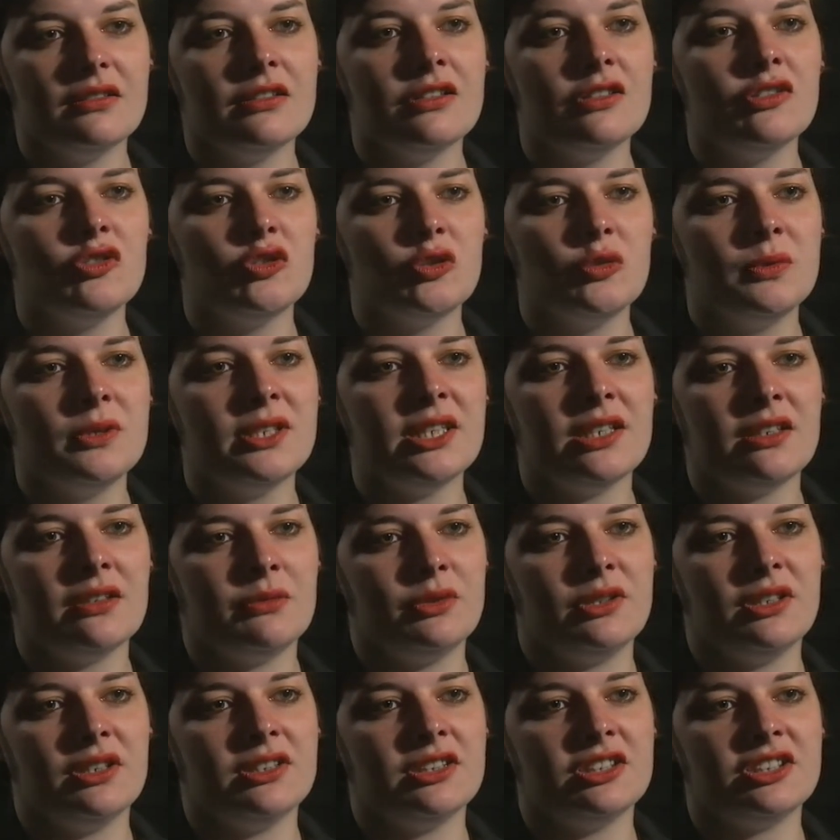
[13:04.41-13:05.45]
Nobody
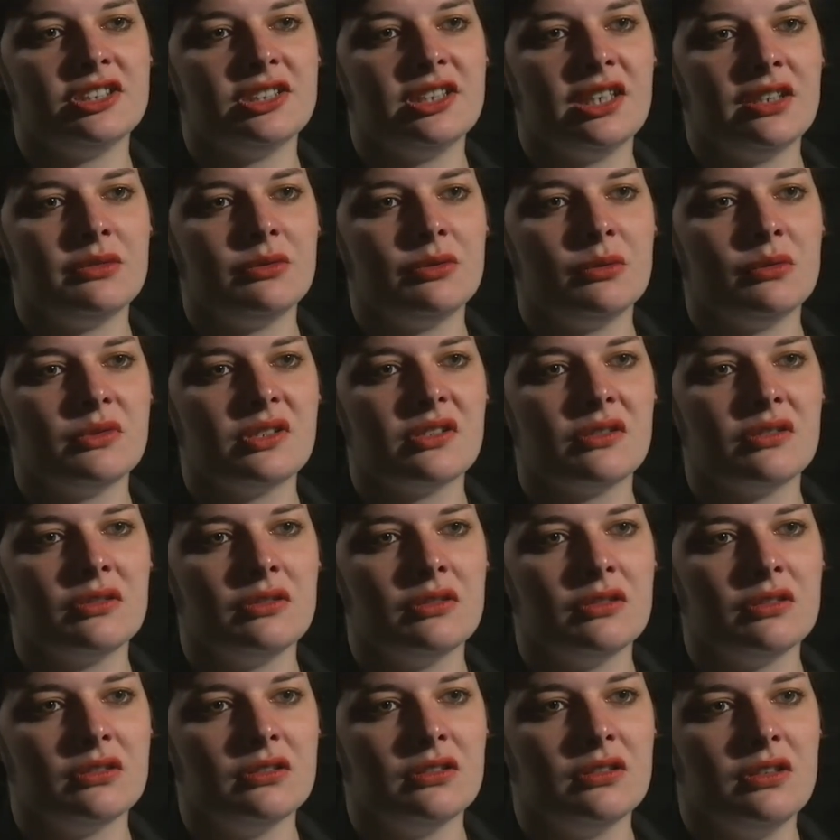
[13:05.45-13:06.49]
would understand what was going
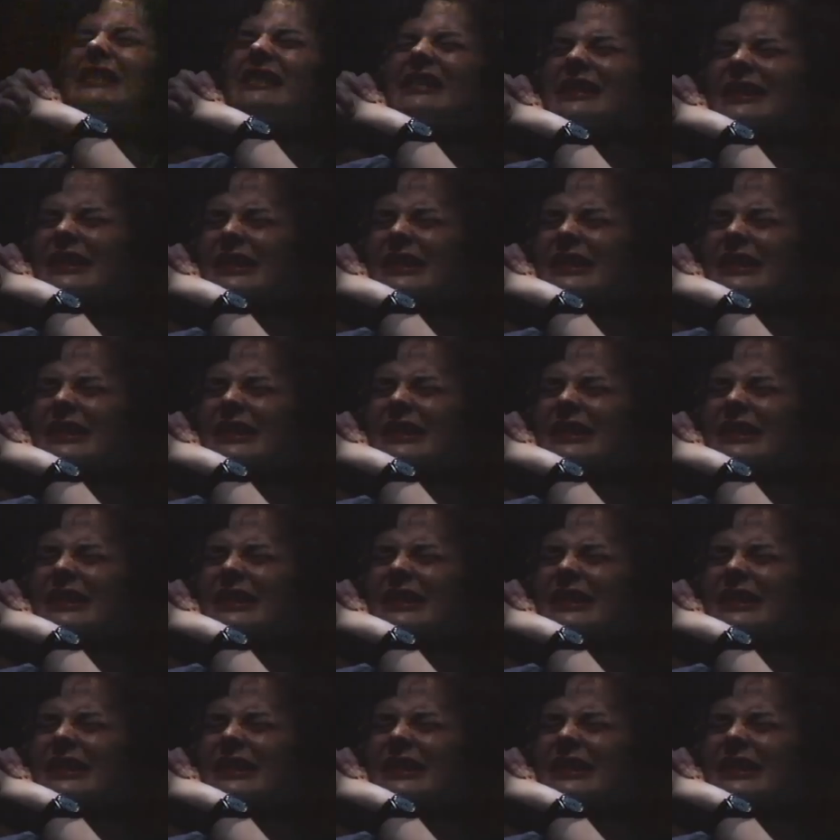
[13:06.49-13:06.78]
on.